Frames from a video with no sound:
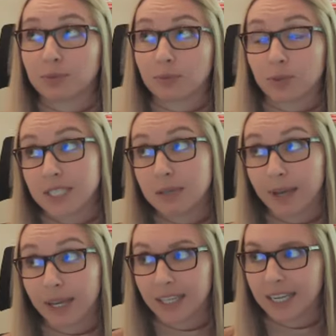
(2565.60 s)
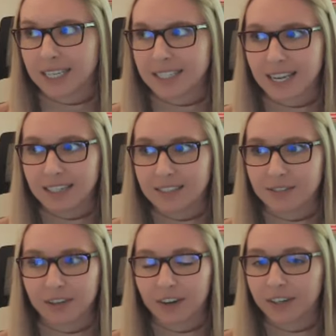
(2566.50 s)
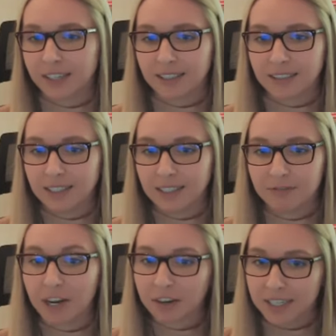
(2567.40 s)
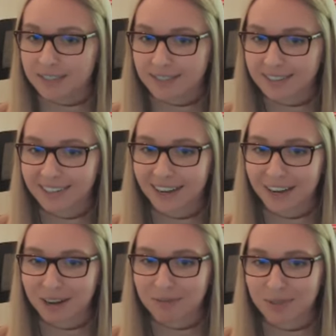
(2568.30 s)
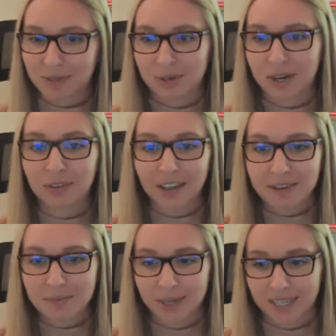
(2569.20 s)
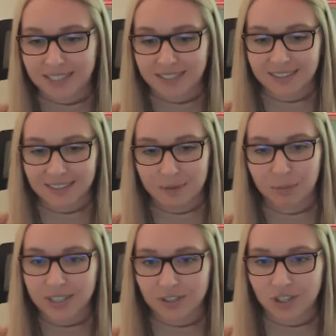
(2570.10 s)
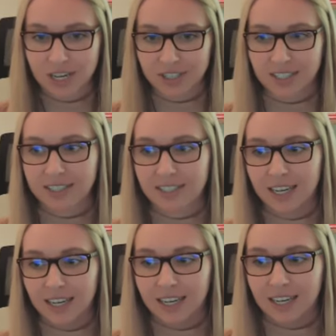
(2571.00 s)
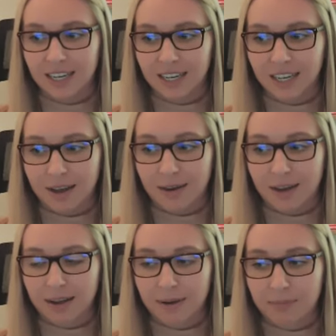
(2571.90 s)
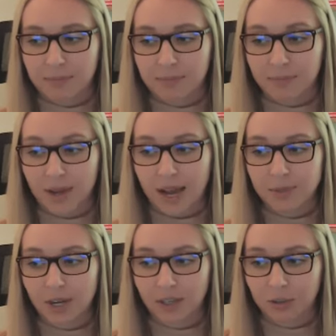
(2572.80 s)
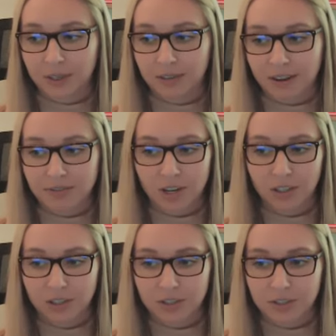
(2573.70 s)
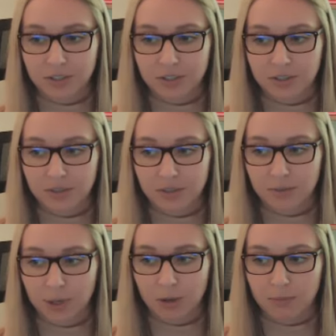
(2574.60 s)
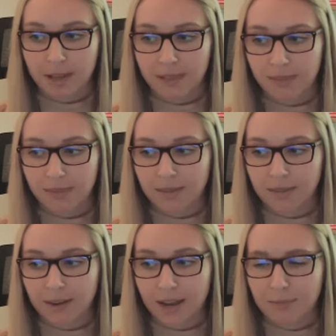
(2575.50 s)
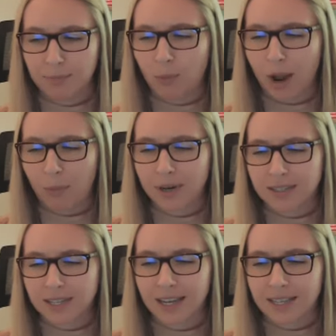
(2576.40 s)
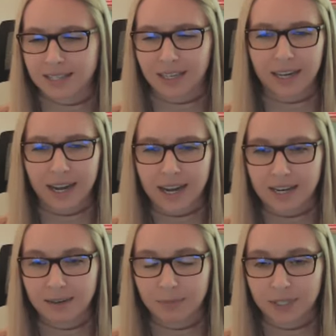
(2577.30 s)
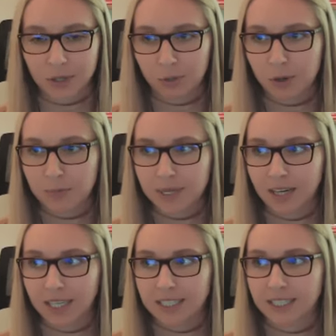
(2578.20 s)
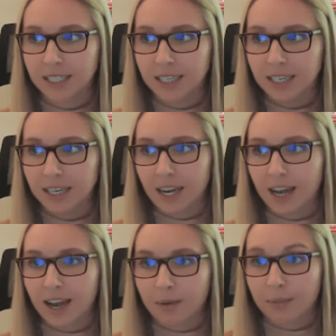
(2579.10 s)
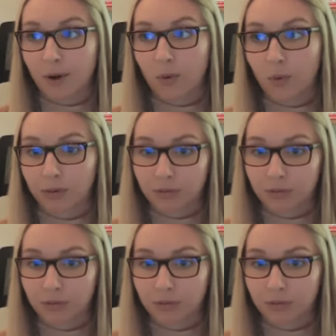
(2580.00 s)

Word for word: Receipt Bank, like I said, it varies. So we don't love it because the price changes. HubDoc, $25 per month. I want to say that's in Canadian, but don't quote me on it. Or